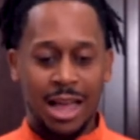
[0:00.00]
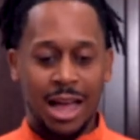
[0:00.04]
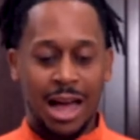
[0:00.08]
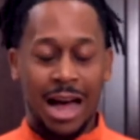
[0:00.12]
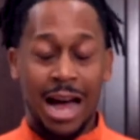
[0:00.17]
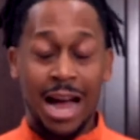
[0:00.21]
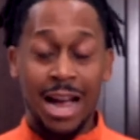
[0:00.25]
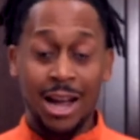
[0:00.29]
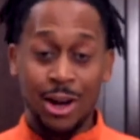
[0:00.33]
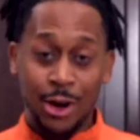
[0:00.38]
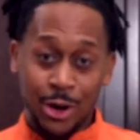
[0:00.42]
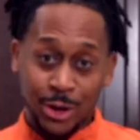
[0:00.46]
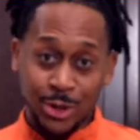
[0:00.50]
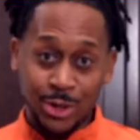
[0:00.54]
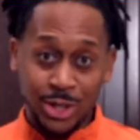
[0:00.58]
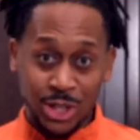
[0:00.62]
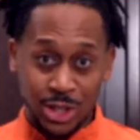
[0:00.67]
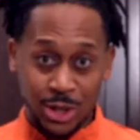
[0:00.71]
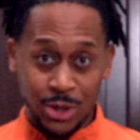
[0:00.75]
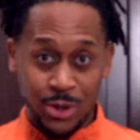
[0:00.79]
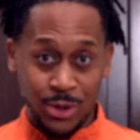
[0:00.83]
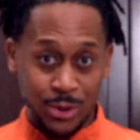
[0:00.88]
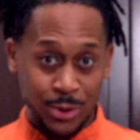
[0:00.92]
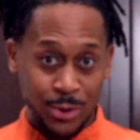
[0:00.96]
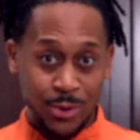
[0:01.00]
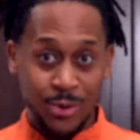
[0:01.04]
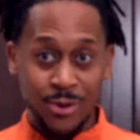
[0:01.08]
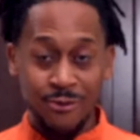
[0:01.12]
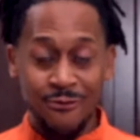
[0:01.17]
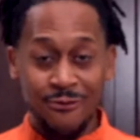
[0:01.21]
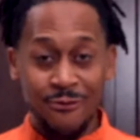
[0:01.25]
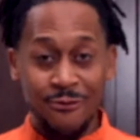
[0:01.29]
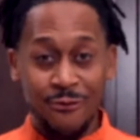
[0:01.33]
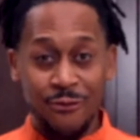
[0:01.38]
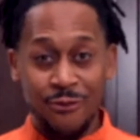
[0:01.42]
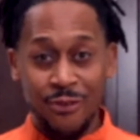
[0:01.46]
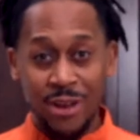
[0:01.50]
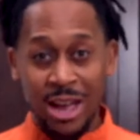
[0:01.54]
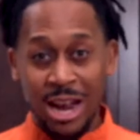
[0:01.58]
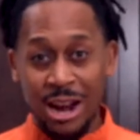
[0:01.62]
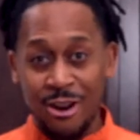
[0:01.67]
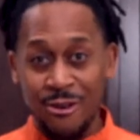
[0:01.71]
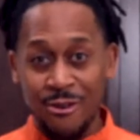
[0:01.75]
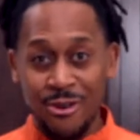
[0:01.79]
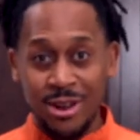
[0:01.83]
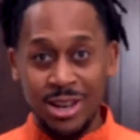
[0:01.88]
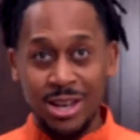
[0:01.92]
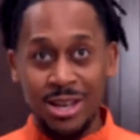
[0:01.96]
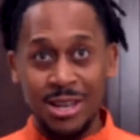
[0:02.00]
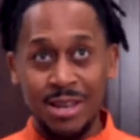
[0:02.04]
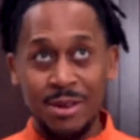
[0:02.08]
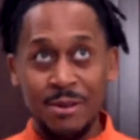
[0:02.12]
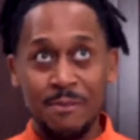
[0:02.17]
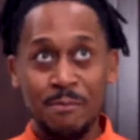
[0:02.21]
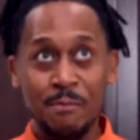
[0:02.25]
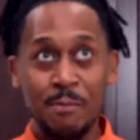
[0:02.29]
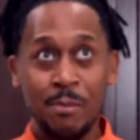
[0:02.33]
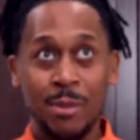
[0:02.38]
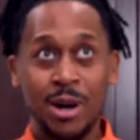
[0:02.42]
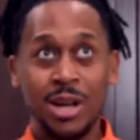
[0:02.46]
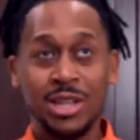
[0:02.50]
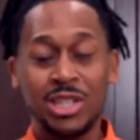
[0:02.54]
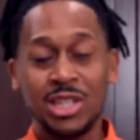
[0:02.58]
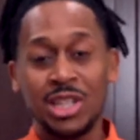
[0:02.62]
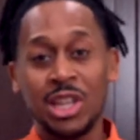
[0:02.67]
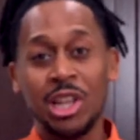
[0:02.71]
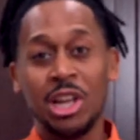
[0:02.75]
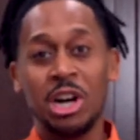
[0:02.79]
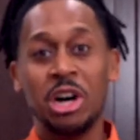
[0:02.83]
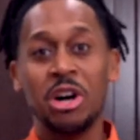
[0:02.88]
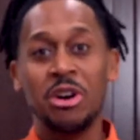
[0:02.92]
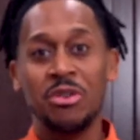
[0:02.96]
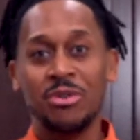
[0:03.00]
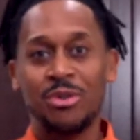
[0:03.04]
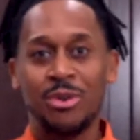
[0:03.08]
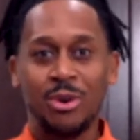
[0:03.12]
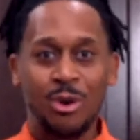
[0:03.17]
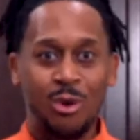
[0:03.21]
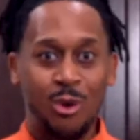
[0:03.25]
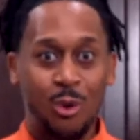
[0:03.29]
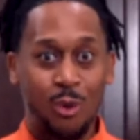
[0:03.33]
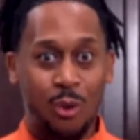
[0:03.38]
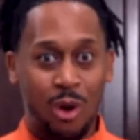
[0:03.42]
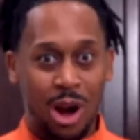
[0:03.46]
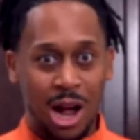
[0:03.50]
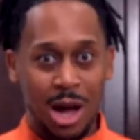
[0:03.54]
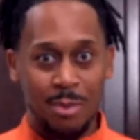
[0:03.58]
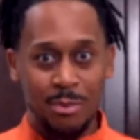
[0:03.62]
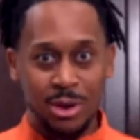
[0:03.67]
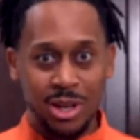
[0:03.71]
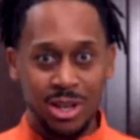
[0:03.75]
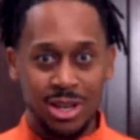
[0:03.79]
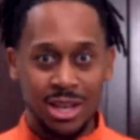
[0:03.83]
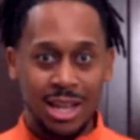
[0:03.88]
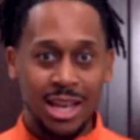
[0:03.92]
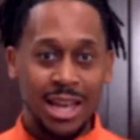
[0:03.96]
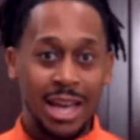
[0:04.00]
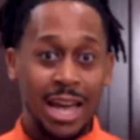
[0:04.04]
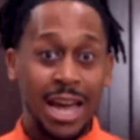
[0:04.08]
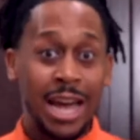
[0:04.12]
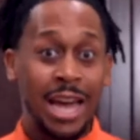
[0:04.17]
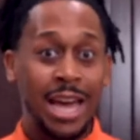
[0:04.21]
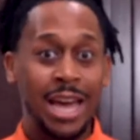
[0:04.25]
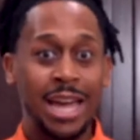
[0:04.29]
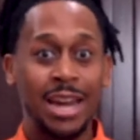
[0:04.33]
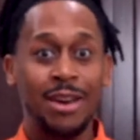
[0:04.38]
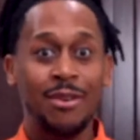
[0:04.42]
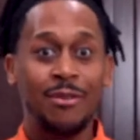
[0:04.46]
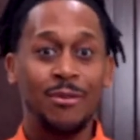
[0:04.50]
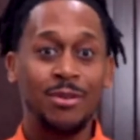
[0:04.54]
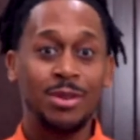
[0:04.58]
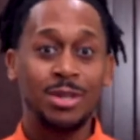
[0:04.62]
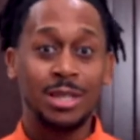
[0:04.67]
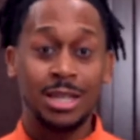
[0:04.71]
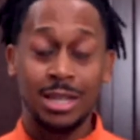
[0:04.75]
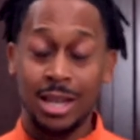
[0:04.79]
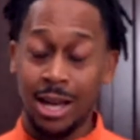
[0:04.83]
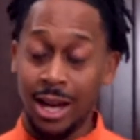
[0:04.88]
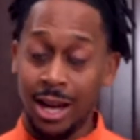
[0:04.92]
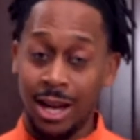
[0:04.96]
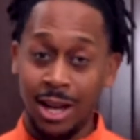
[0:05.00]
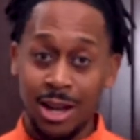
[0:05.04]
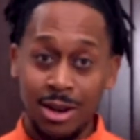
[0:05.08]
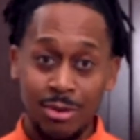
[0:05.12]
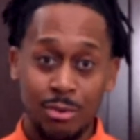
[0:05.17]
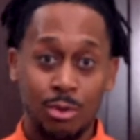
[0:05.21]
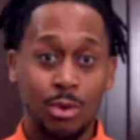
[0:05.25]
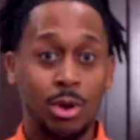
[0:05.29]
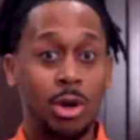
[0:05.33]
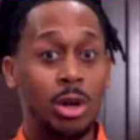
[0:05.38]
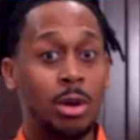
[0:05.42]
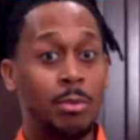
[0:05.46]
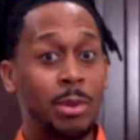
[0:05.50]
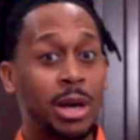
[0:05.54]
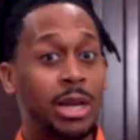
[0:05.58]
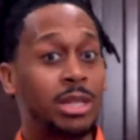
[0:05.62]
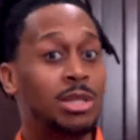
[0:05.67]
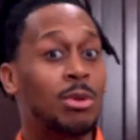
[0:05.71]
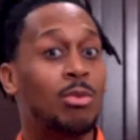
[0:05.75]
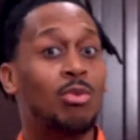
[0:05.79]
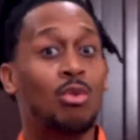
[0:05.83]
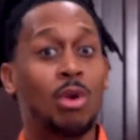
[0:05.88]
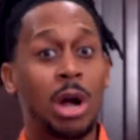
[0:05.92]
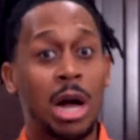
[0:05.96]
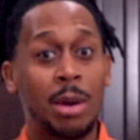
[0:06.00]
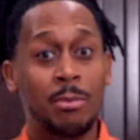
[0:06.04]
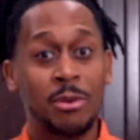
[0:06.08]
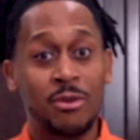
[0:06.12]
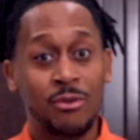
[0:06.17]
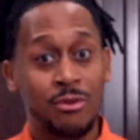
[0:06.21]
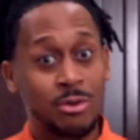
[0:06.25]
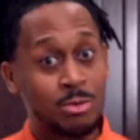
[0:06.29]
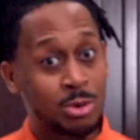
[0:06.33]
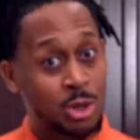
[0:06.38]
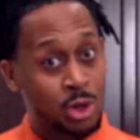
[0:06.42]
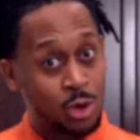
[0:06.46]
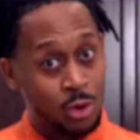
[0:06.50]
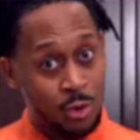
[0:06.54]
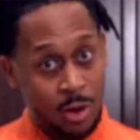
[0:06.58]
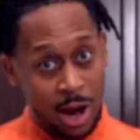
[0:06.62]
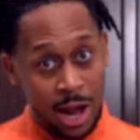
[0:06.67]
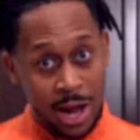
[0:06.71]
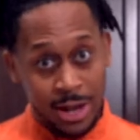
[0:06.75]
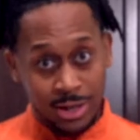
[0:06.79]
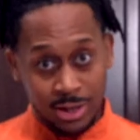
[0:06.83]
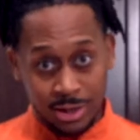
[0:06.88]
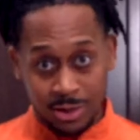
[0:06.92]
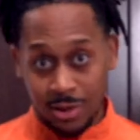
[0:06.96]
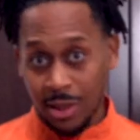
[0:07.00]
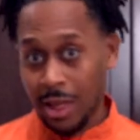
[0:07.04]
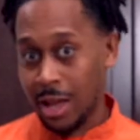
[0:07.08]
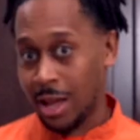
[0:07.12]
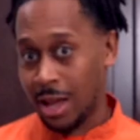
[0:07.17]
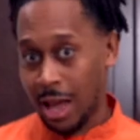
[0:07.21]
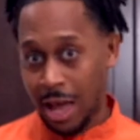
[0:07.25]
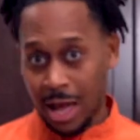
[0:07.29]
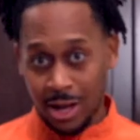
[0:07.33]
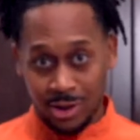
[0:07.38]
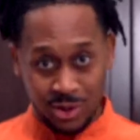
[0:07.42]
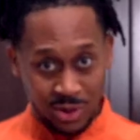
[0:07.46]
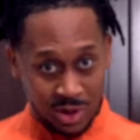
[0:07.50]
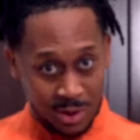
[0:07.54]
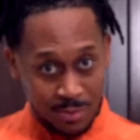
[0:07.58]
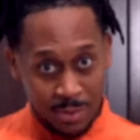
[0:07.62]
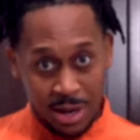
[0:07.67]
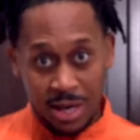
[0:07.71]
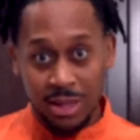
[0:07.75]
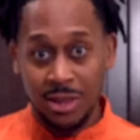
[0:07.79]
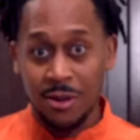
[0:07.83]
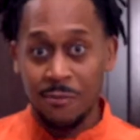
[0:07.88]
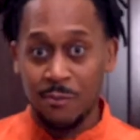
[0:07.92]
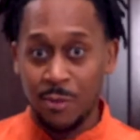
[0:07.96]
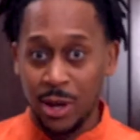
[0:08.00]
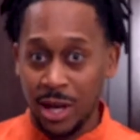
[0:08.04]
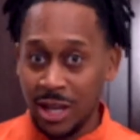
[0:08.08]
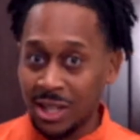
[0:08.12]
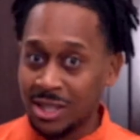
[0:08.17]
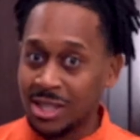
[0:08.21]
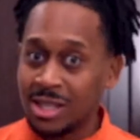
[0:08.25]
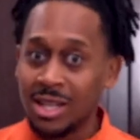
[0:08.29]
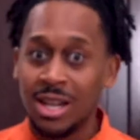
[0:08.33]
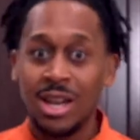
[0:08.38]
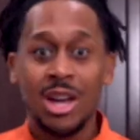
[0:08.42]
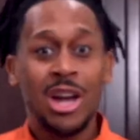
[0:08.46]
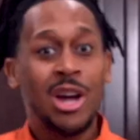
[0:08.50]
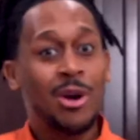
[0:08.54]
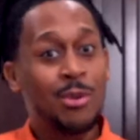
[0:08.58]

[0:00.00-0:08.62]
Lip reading: also very much love ramen. And today we're going to make some ramen from scratch, like actually make the mix.